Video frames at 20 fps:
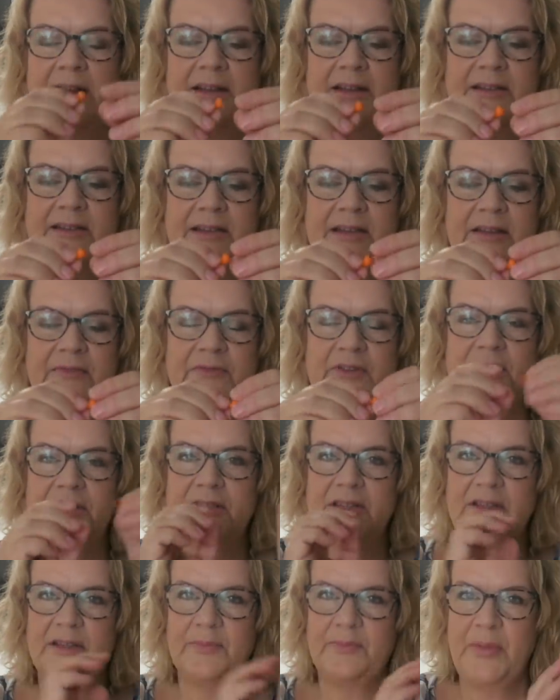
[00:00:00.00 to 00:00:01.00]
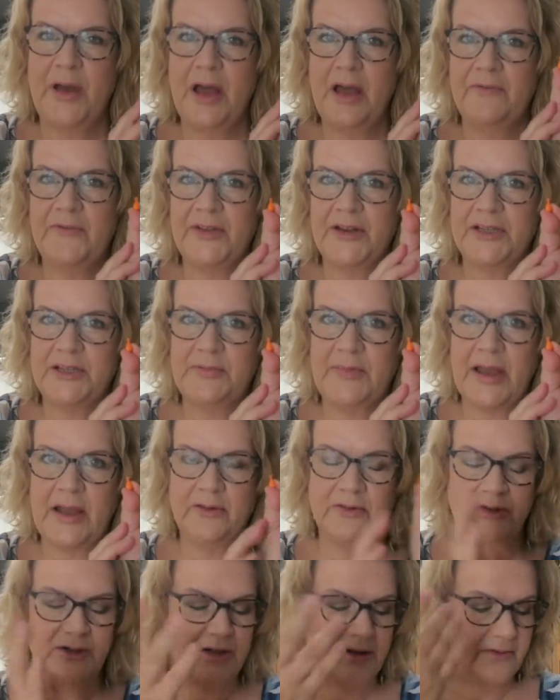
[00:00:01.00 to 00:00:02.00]
and it delivers the perfect
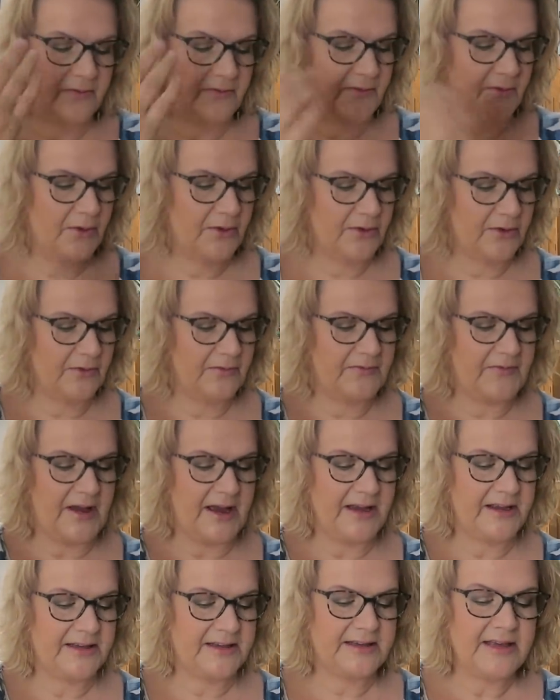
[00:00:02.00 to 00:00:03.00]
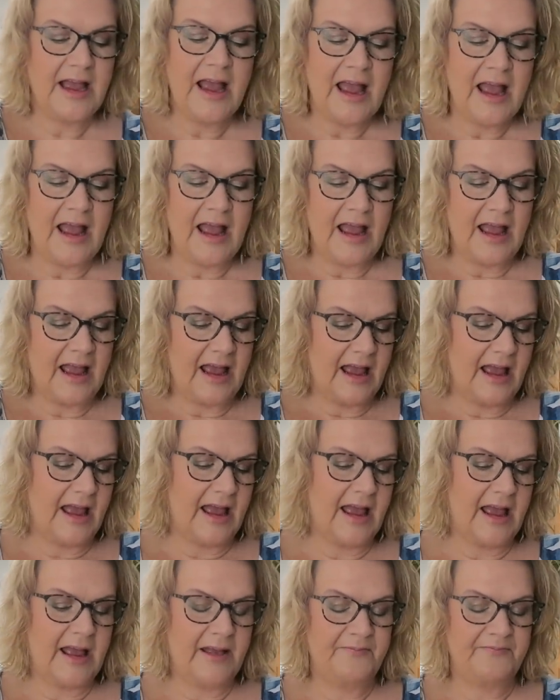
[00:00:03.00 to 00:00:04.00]
amount for your face.
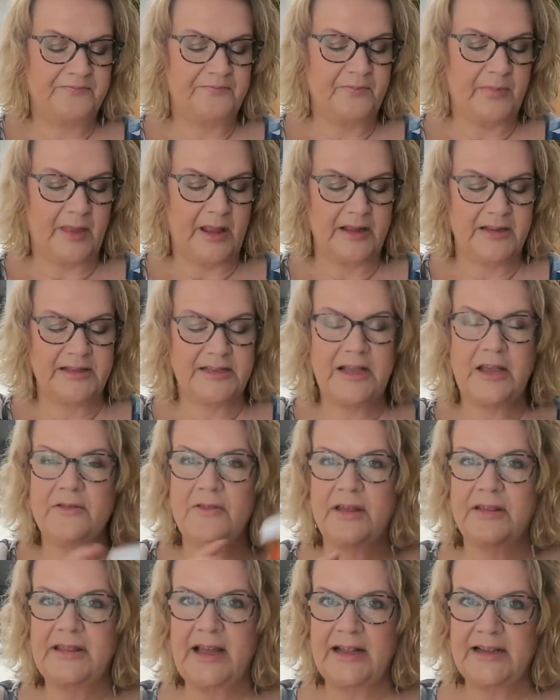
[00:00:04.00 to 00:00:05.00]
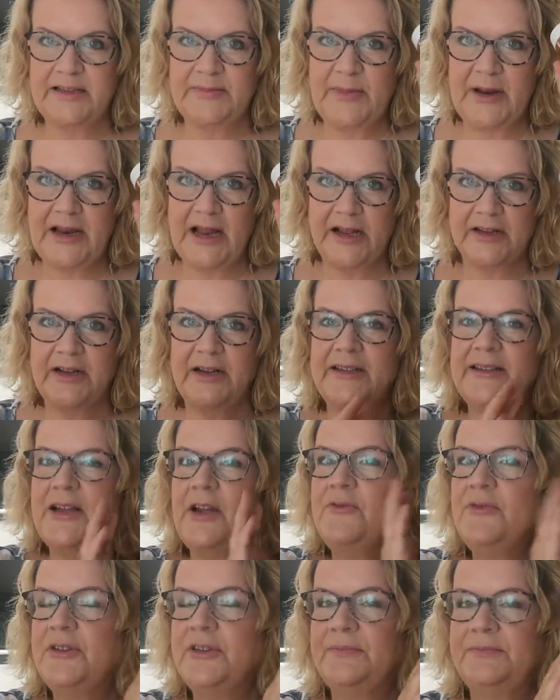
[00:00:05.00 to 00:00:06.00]
Um, so that's my next, I
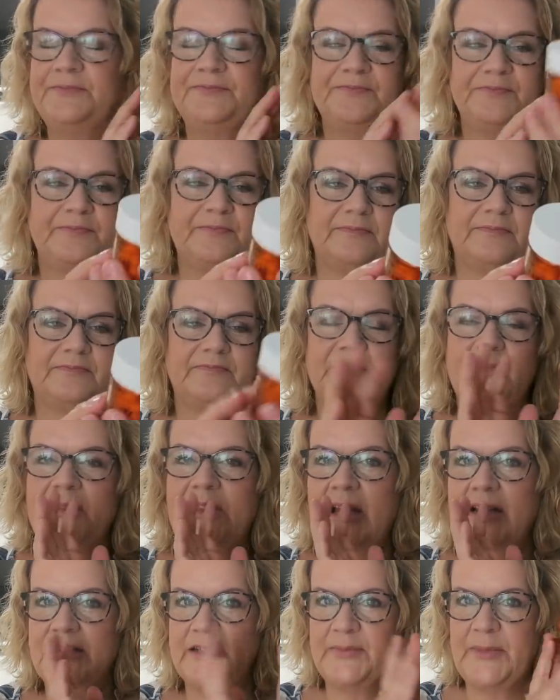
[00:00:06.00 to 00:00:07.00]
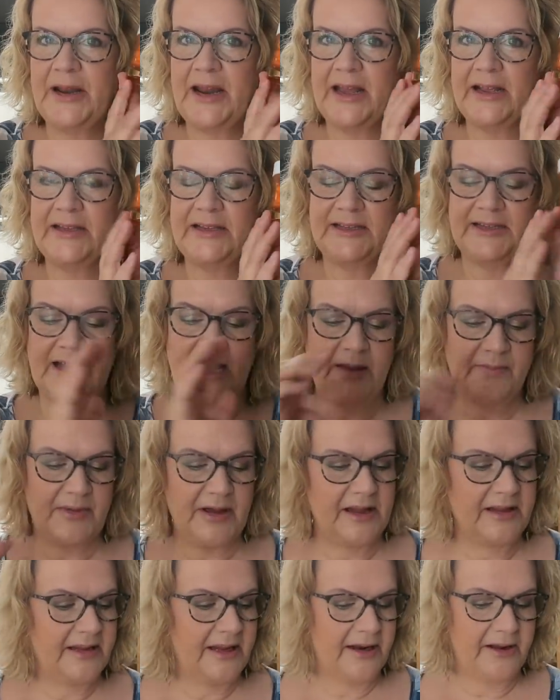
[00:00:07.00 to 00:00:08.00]
don't, that's my next step.
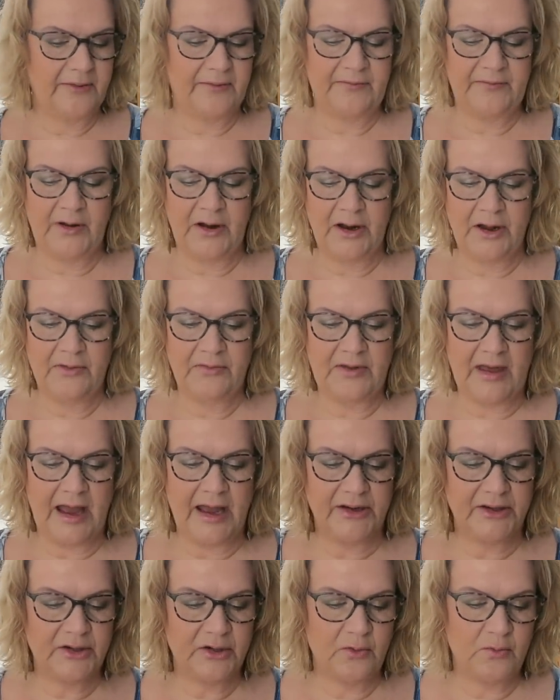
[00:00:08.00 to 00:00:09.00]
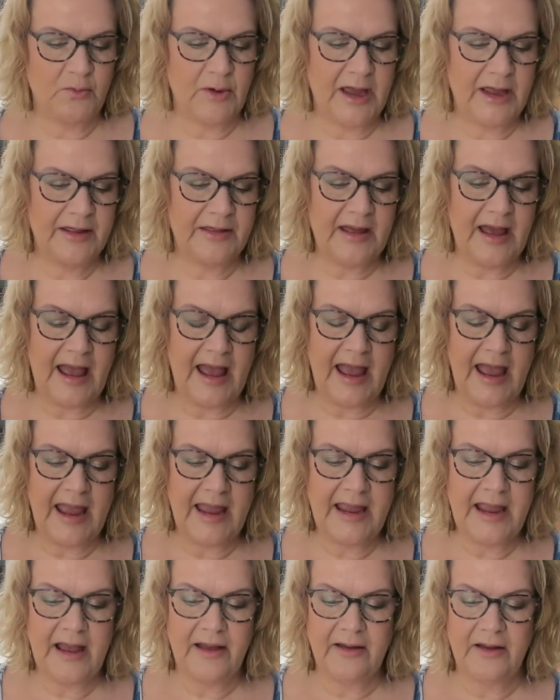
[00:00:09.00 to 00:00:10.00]
And then I follow that with
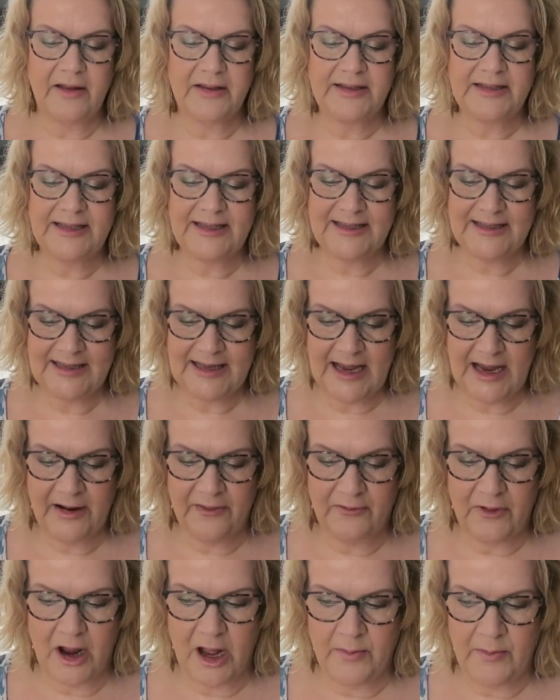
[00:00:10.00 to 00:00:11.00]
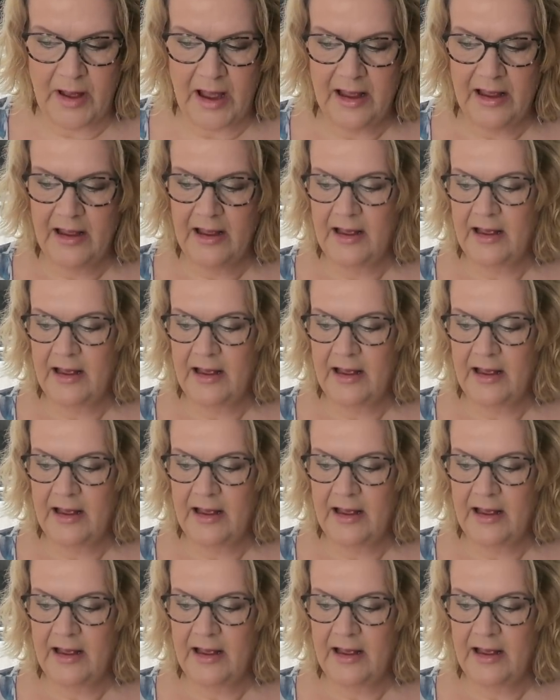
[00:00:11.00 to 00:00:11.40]
a serum.